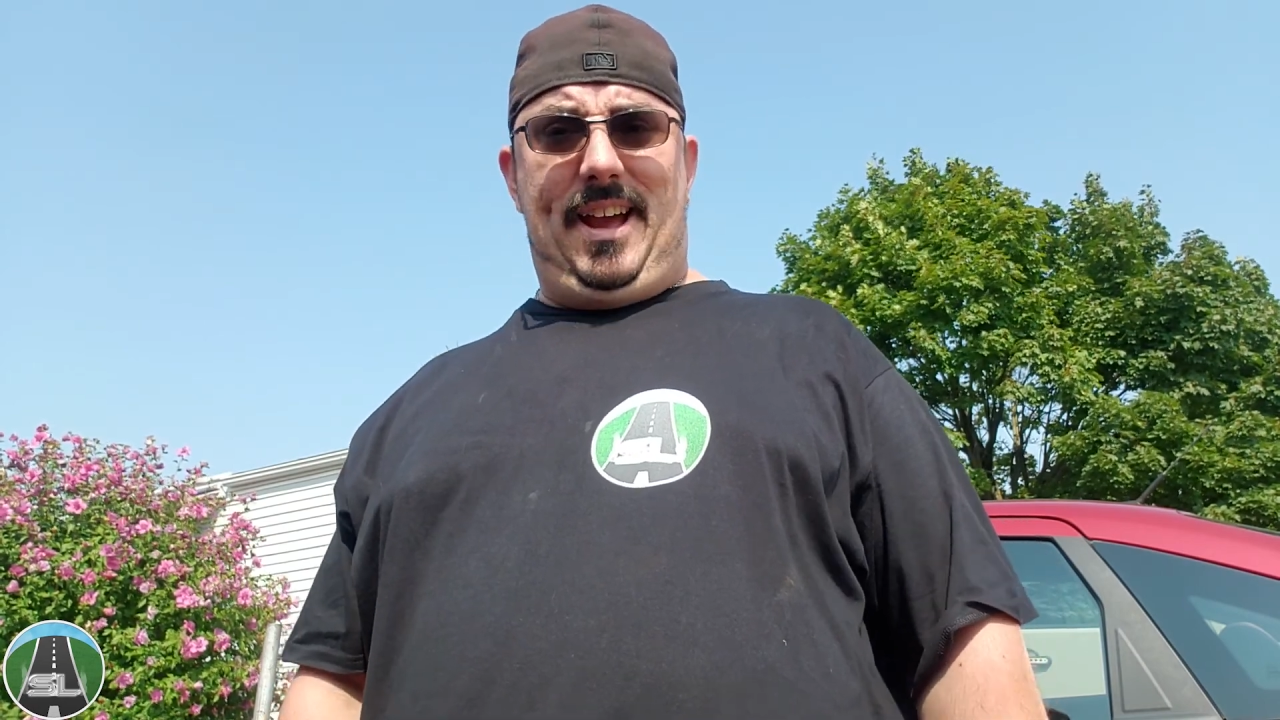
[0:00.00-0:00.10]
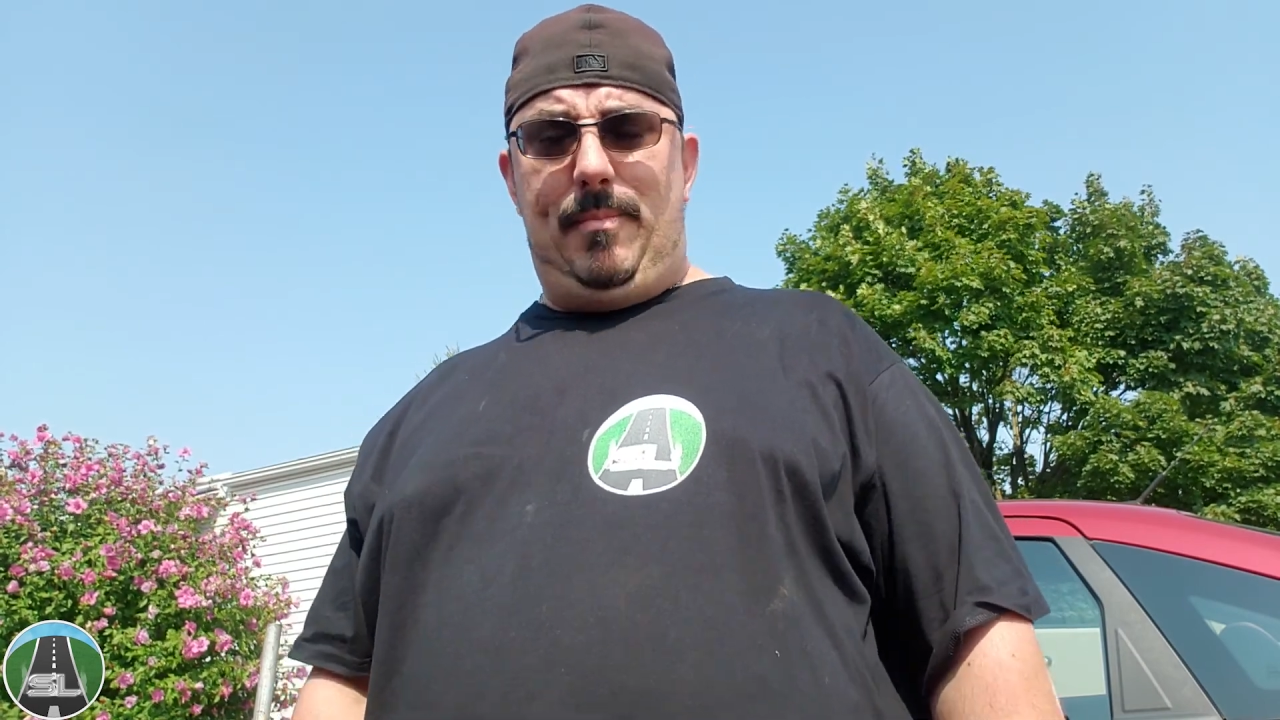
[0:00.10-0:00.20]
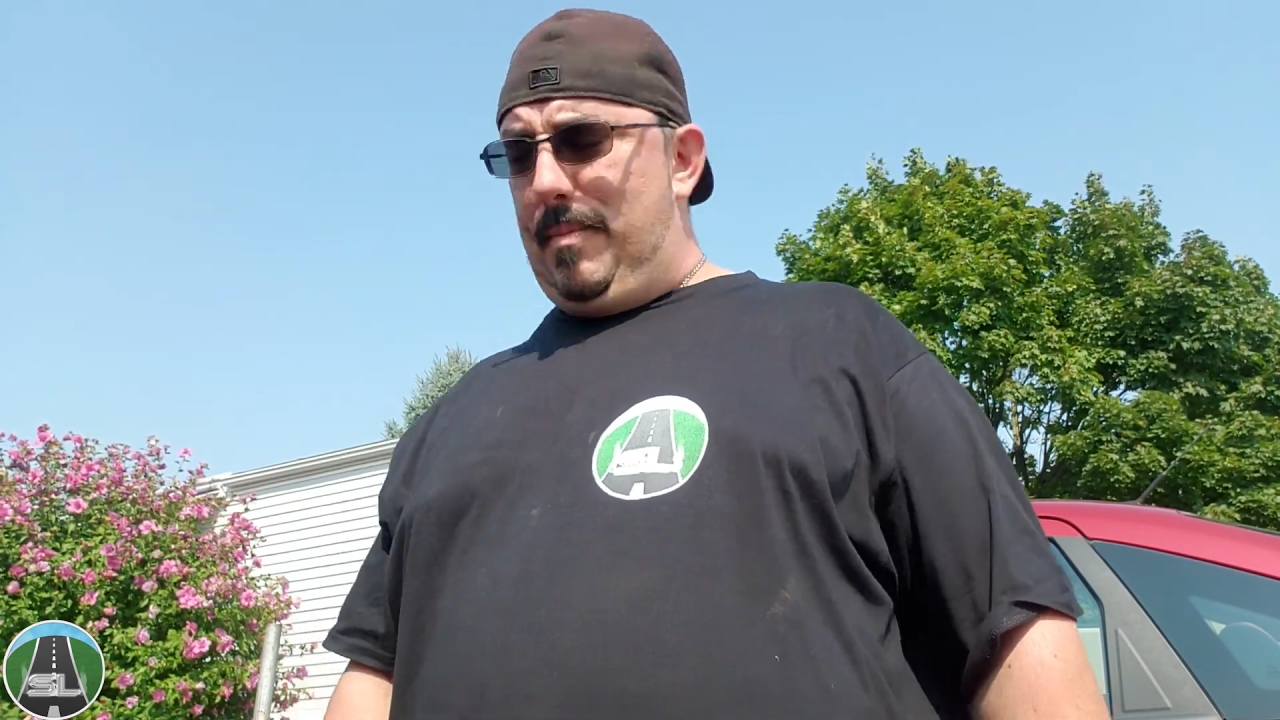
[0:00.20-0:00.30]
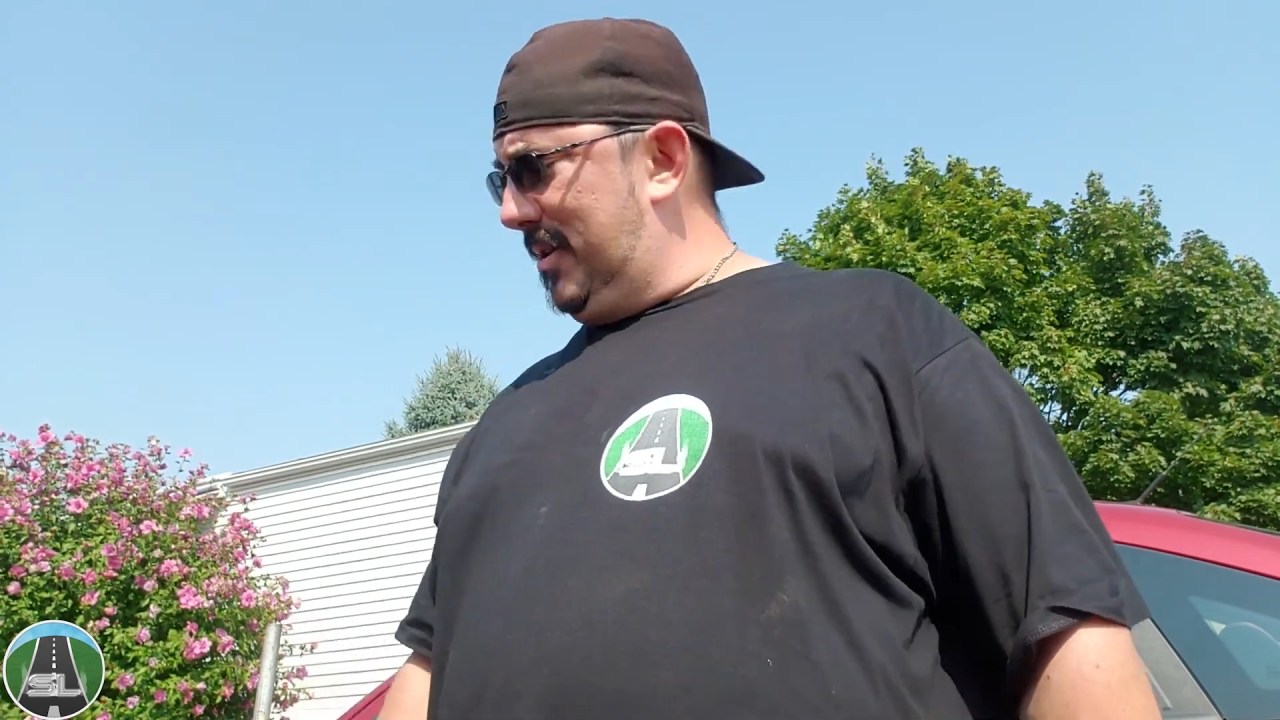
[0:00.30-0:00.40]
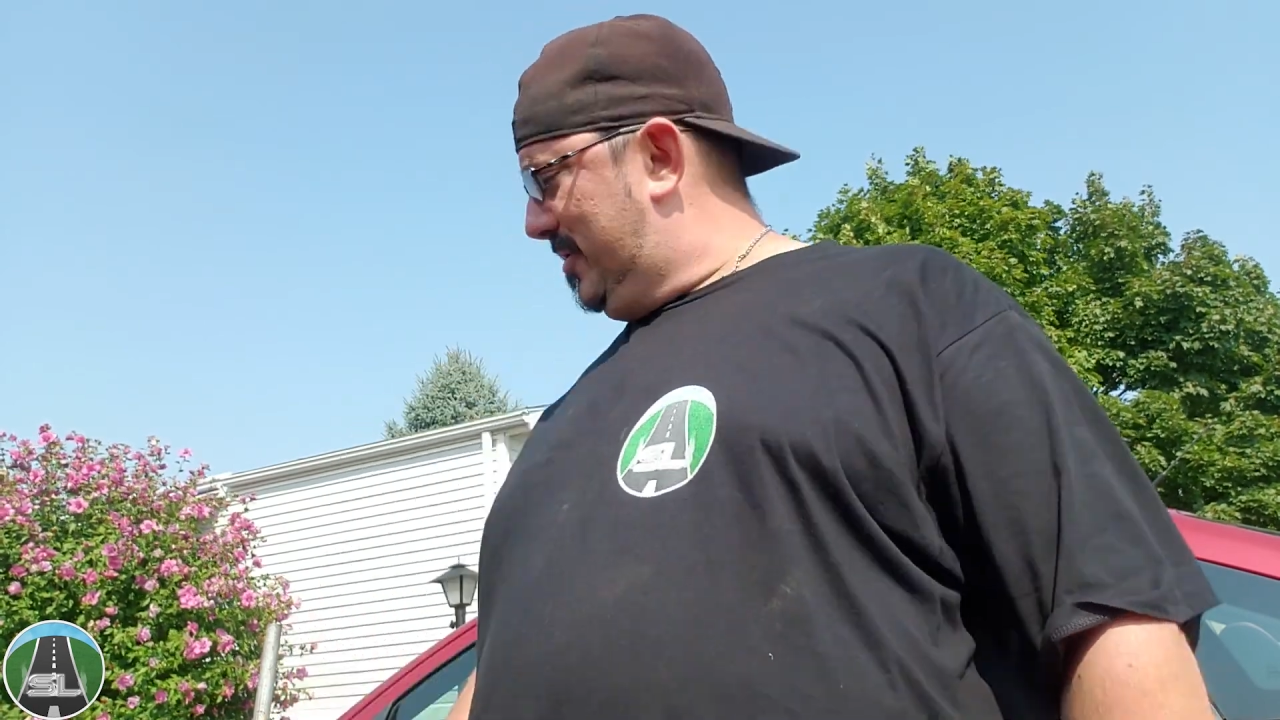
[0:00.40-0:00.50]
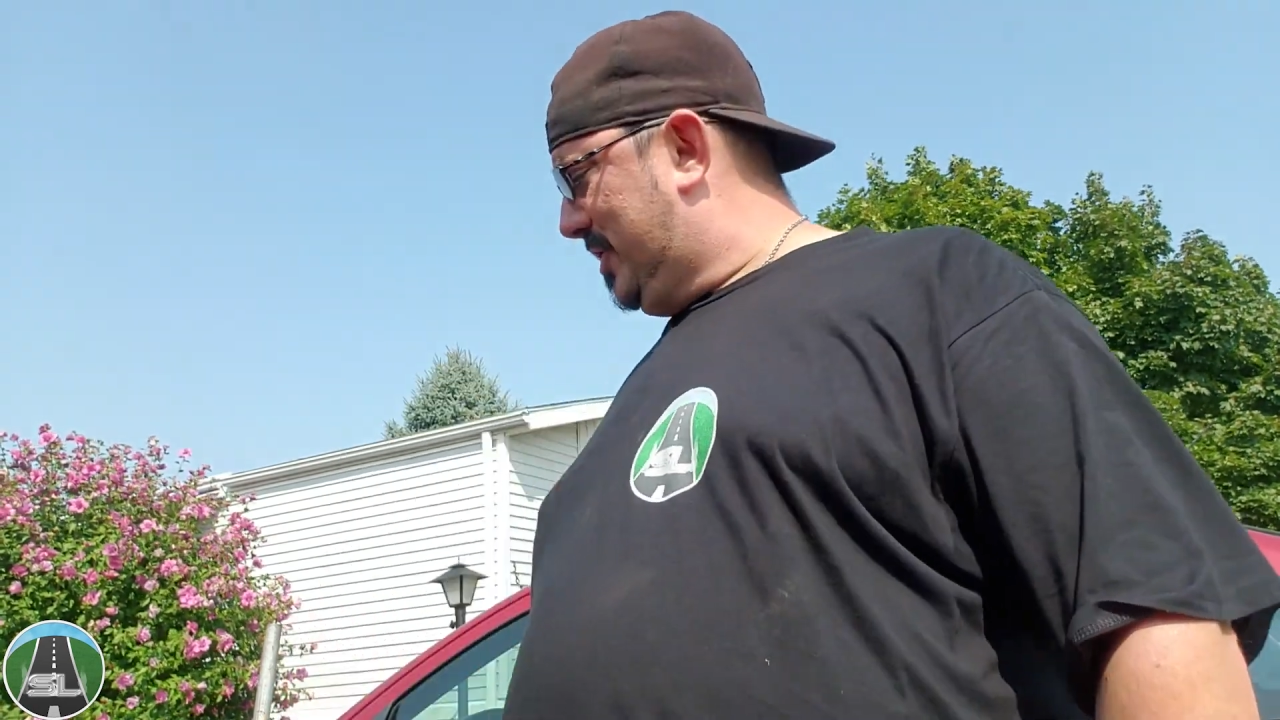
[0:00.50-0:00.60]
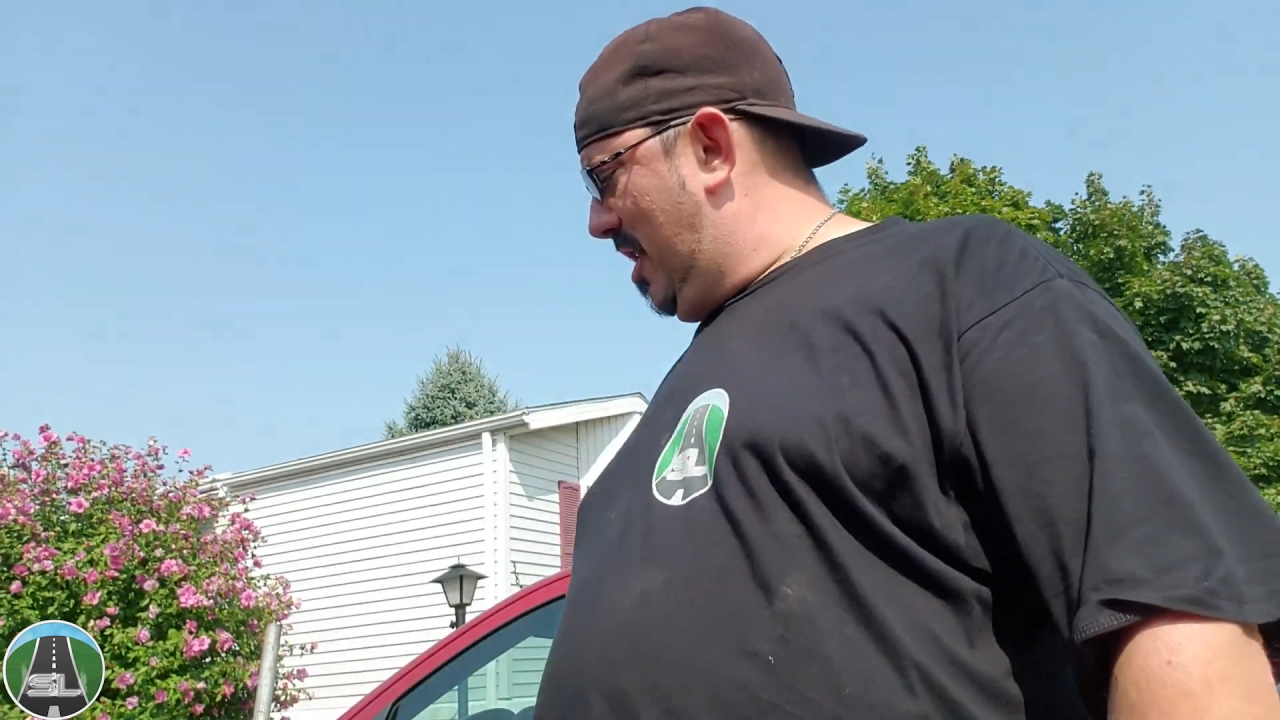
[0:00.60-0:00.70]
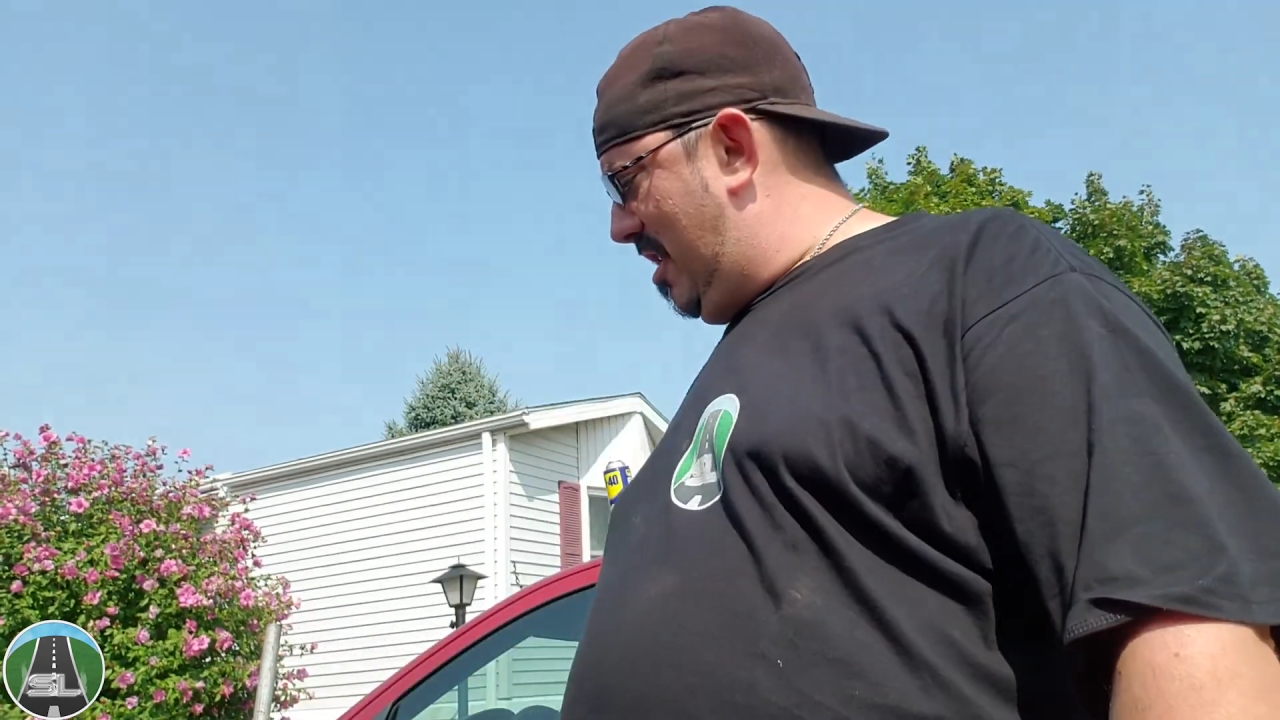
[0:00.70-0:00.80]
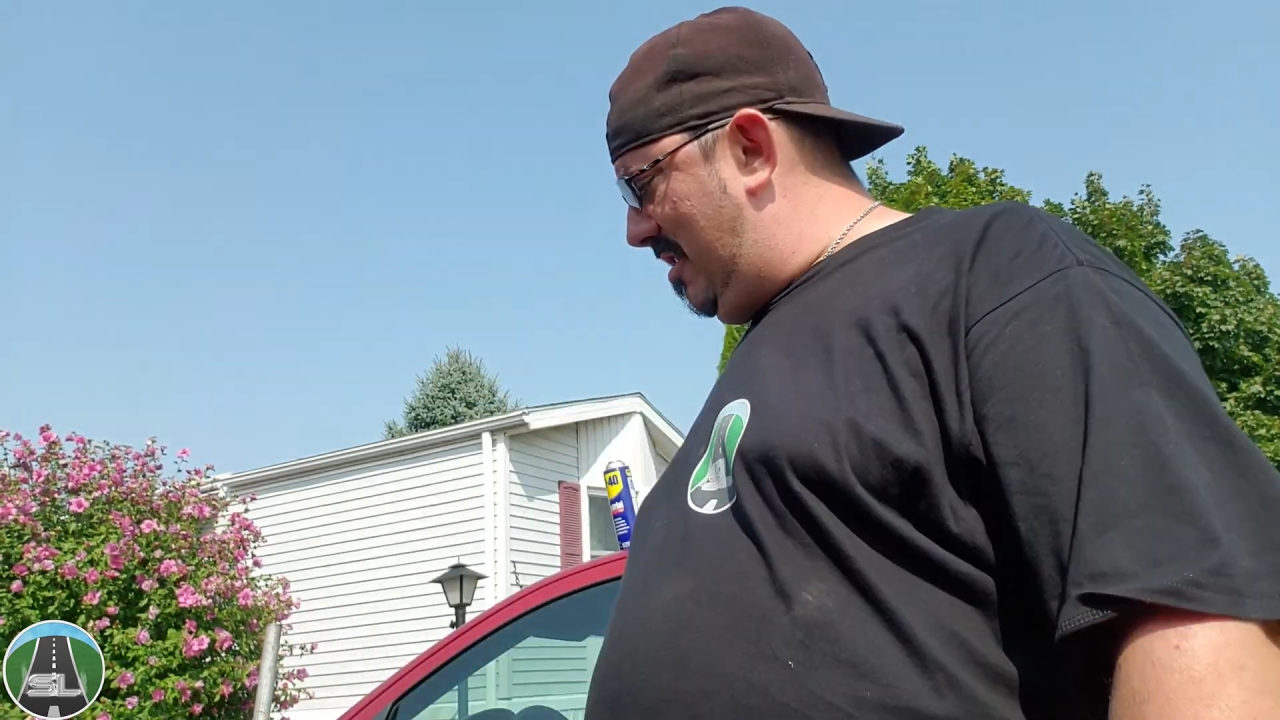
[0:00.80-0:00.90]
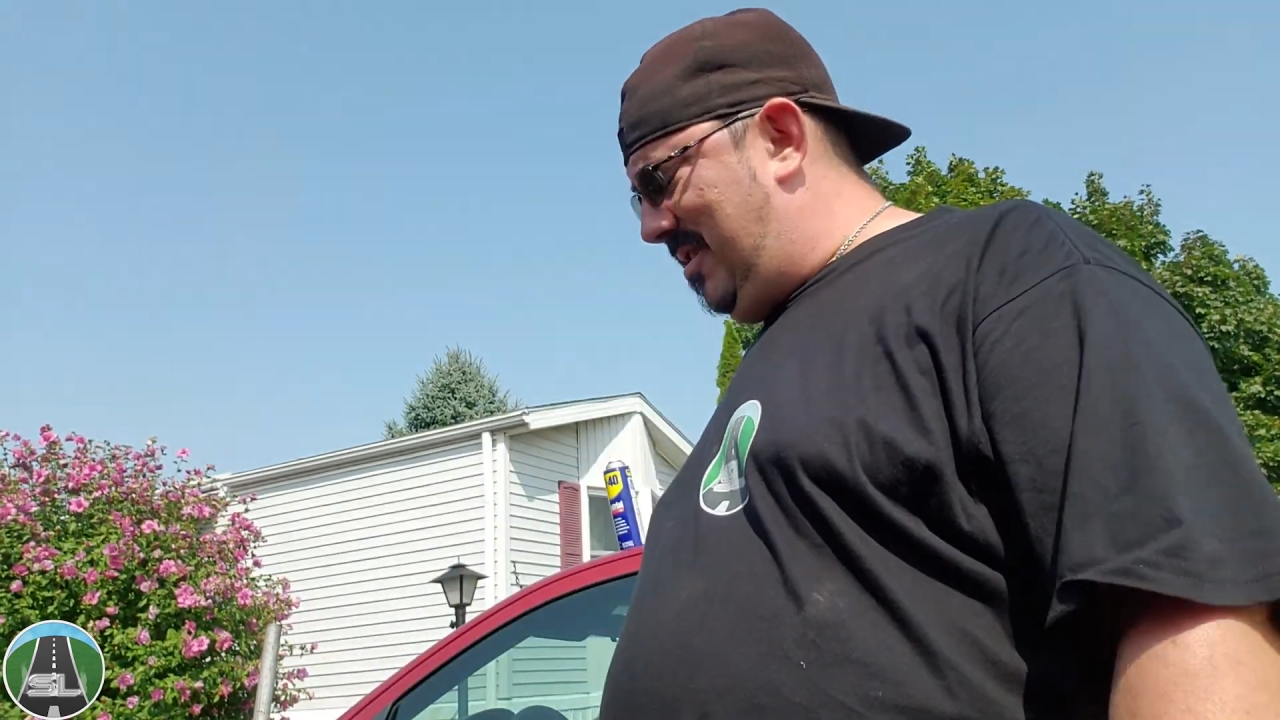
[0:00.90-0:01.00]
on my mother's
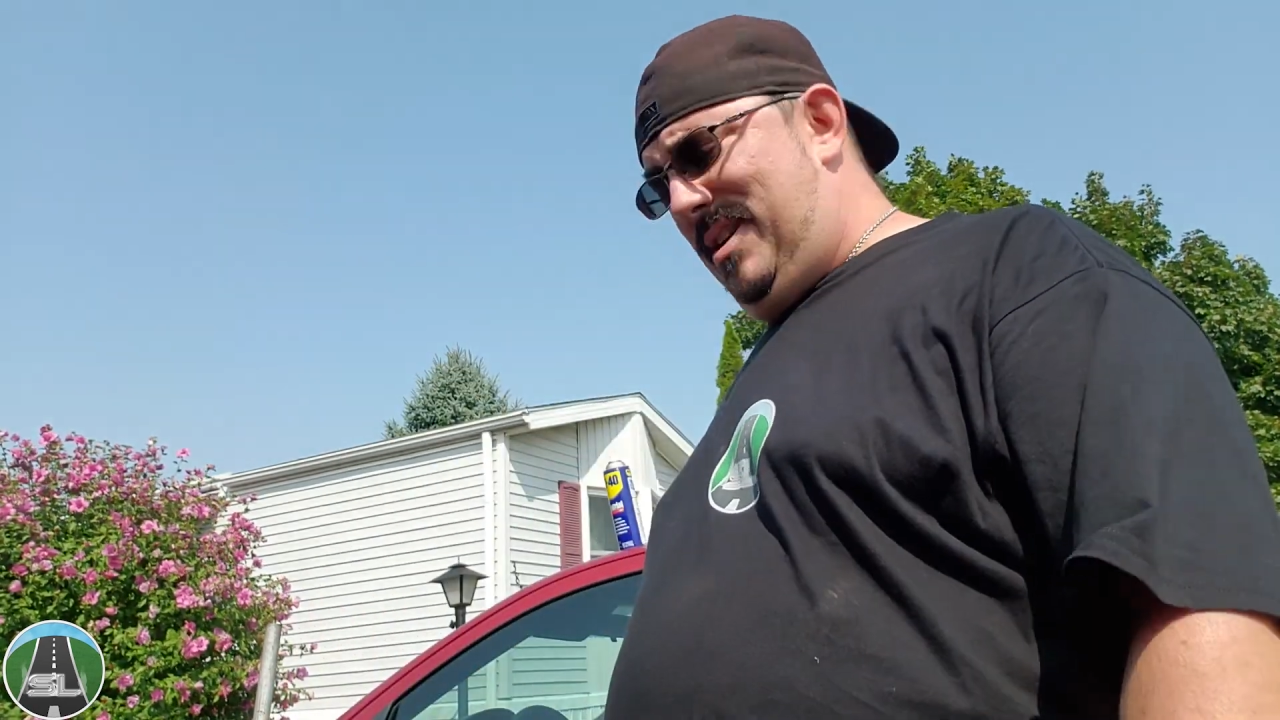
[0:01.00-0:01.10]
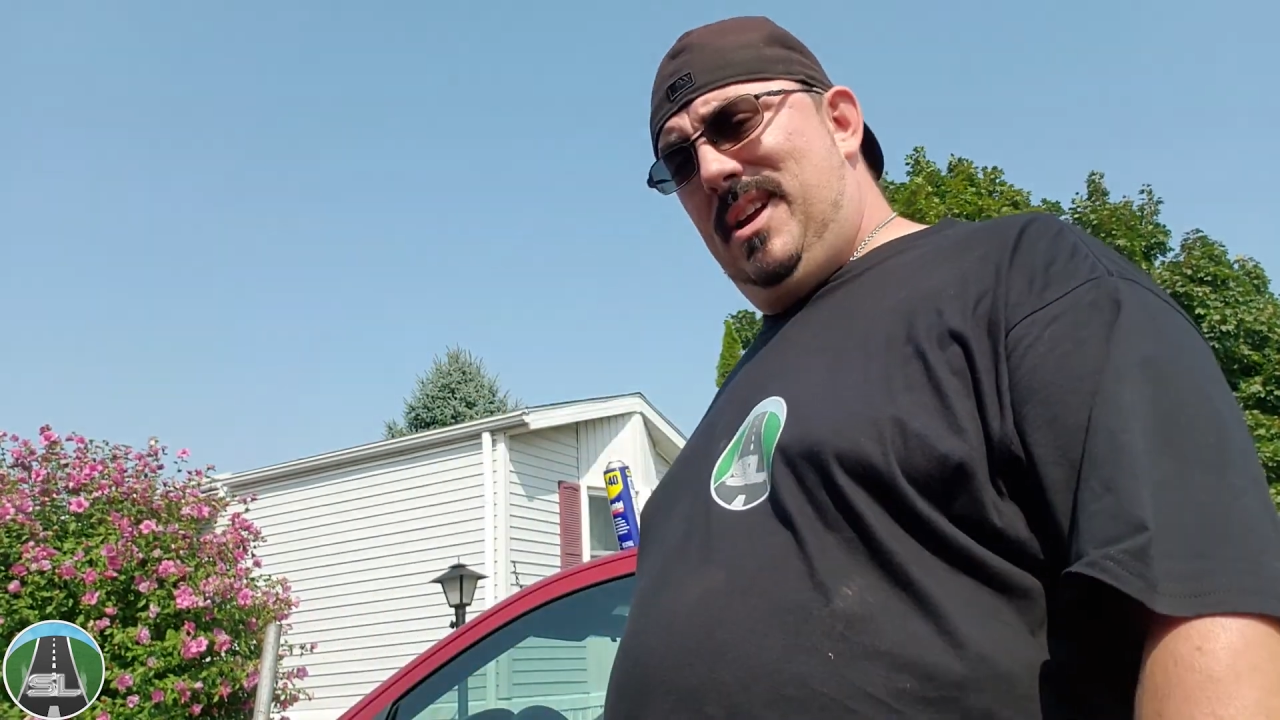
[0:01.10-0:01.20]
car.